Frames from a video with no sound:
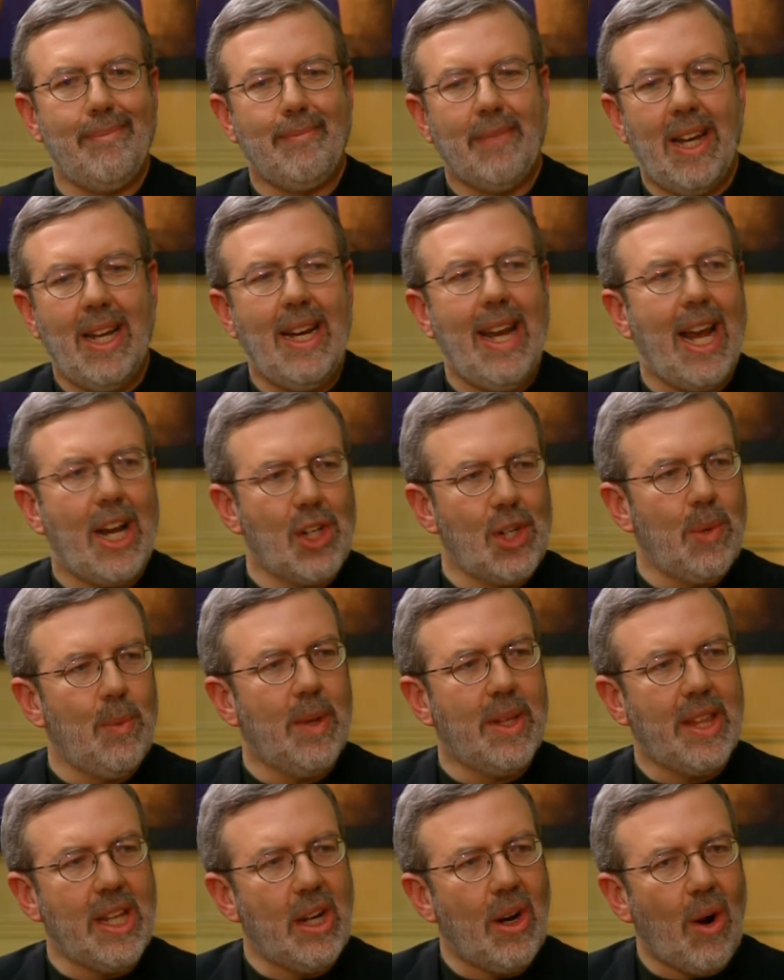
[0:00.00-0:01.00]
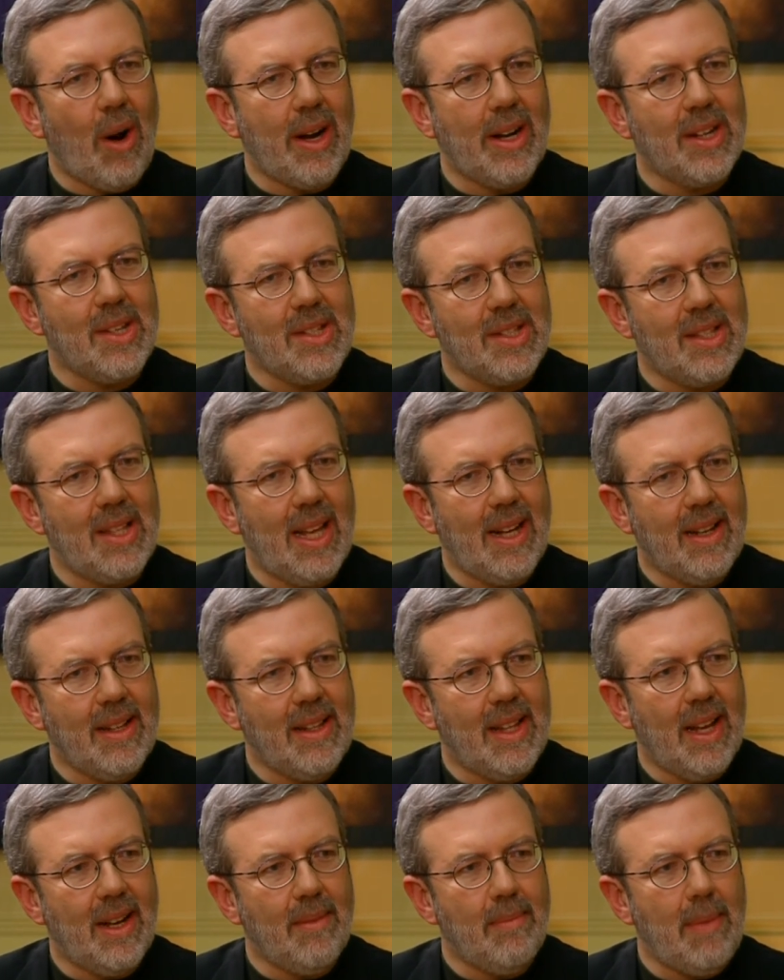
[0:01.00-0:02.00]
connection with the artist that,
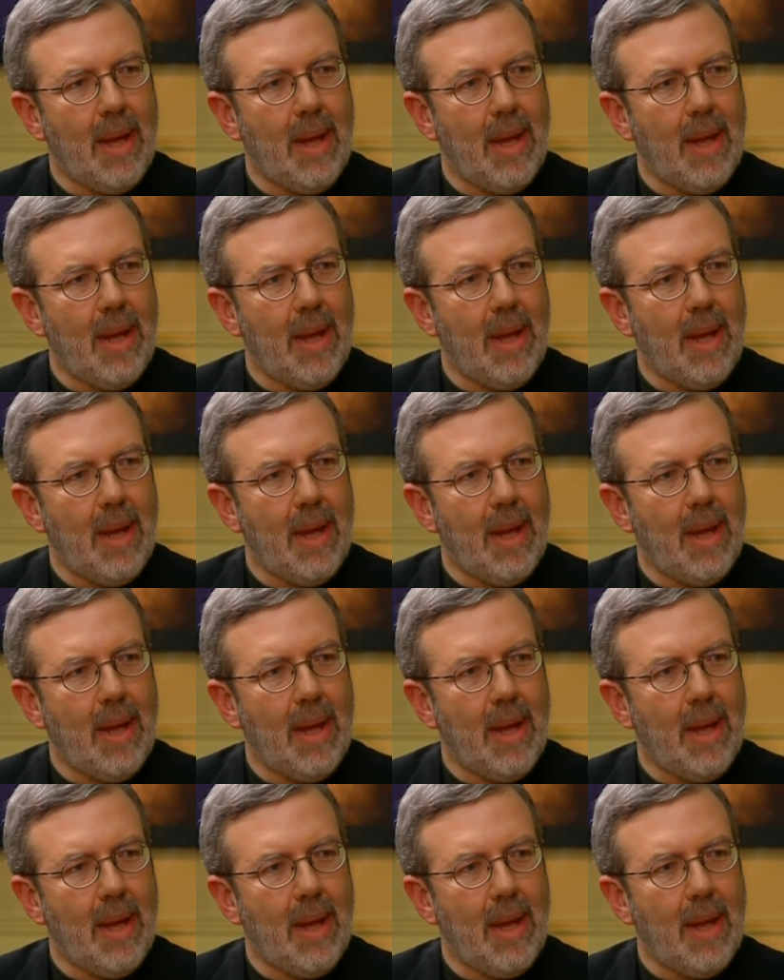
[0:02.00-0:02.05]
that